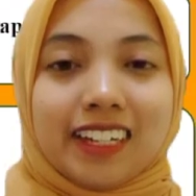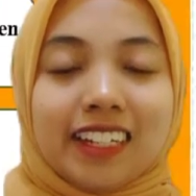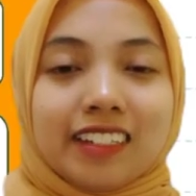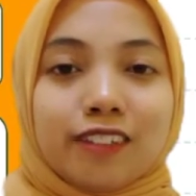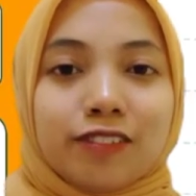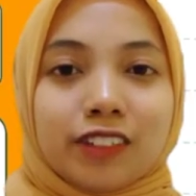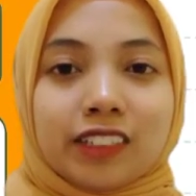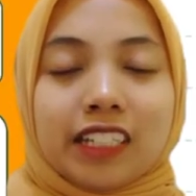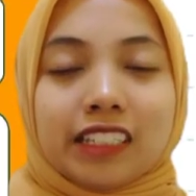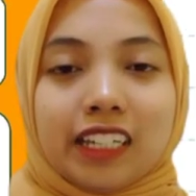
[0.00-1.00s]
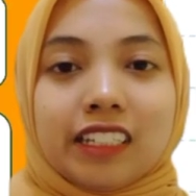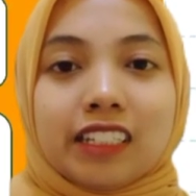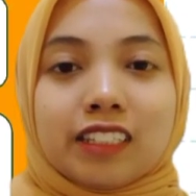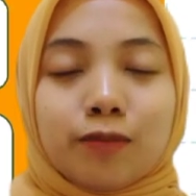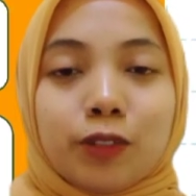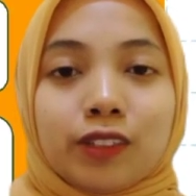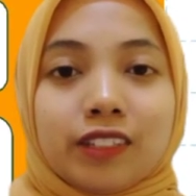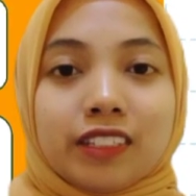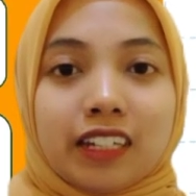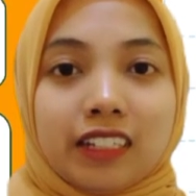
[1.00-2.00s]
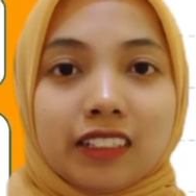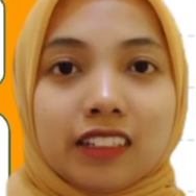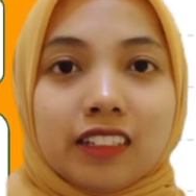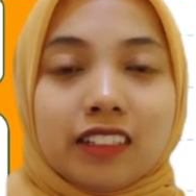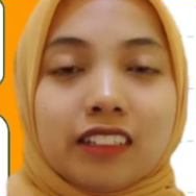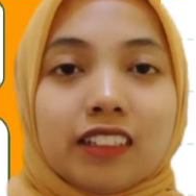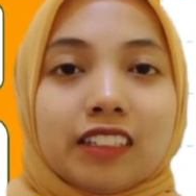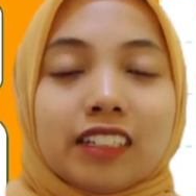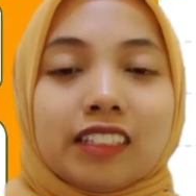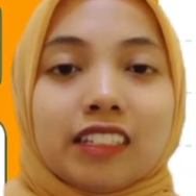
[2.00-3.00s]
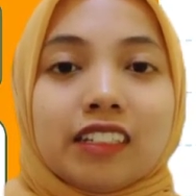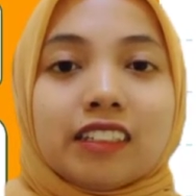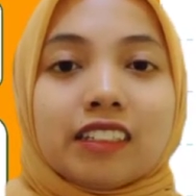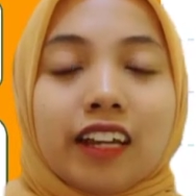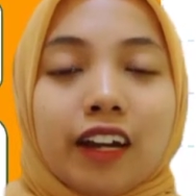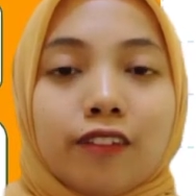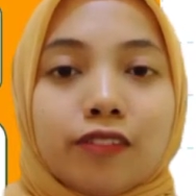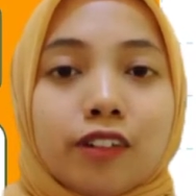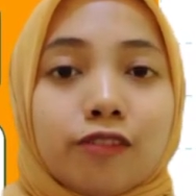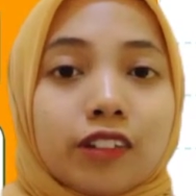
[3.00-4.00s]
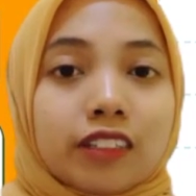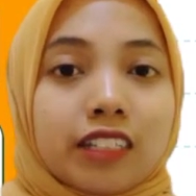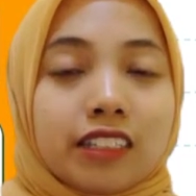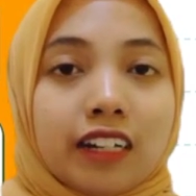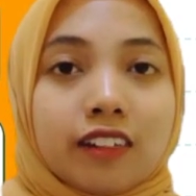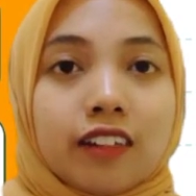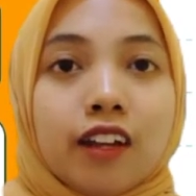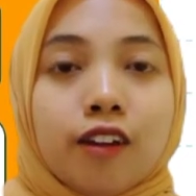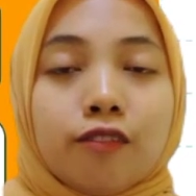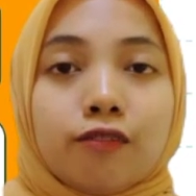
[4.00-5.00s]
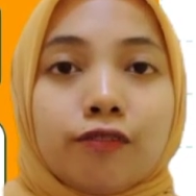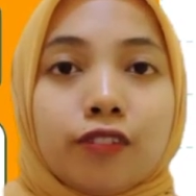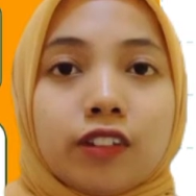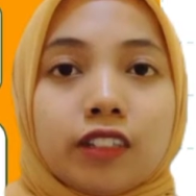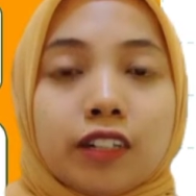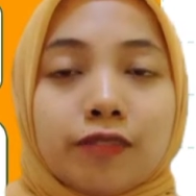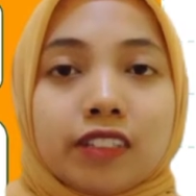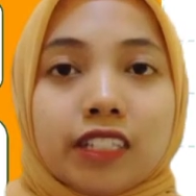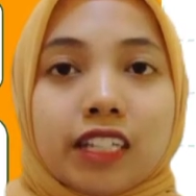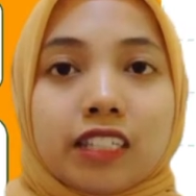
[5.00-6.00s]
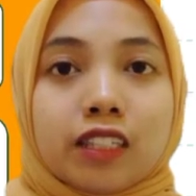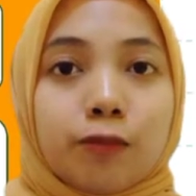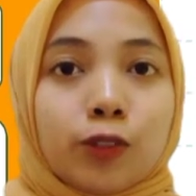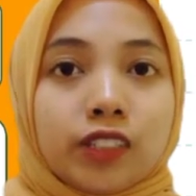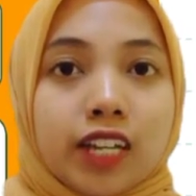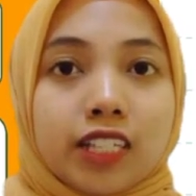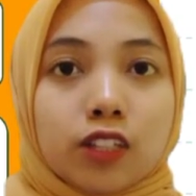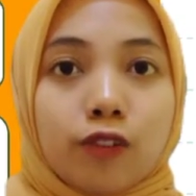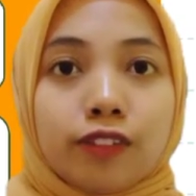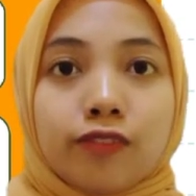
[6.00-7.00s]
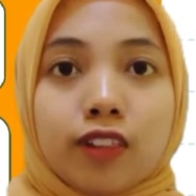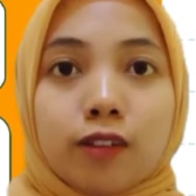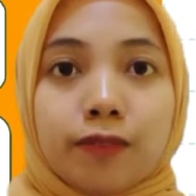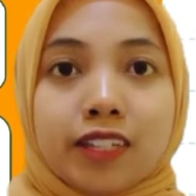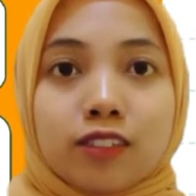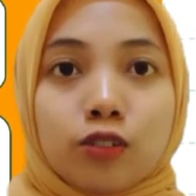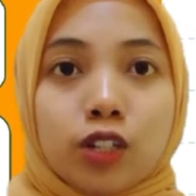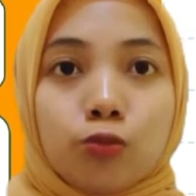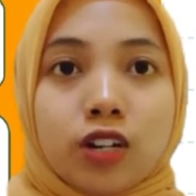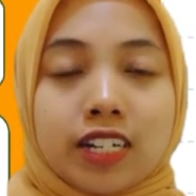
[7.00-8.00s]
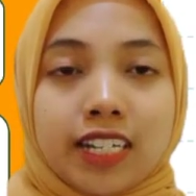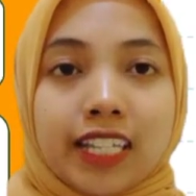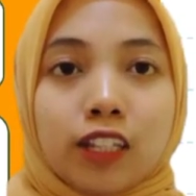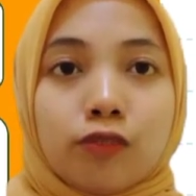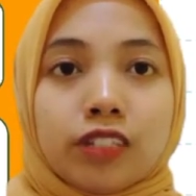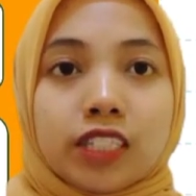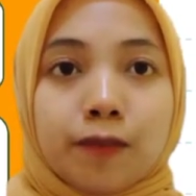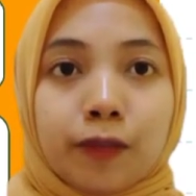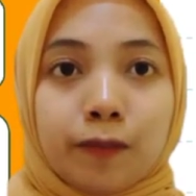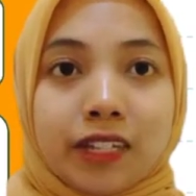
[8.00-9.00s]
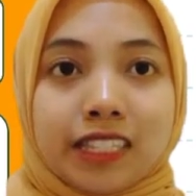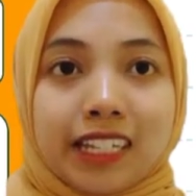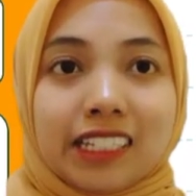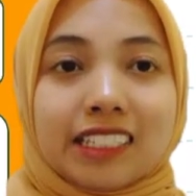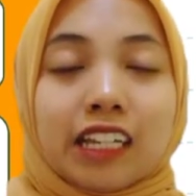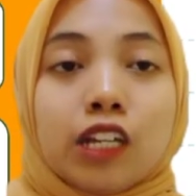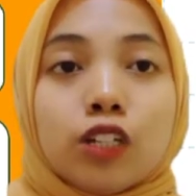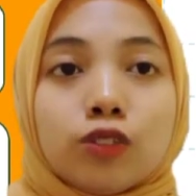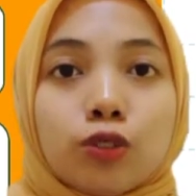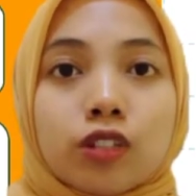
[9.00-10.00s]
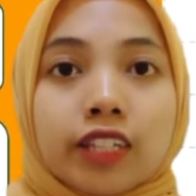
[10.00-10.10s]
then in the fourth content, it's about result. The researchers have a fourth result. For the first is the process of developing student worksheet of the simple past tense through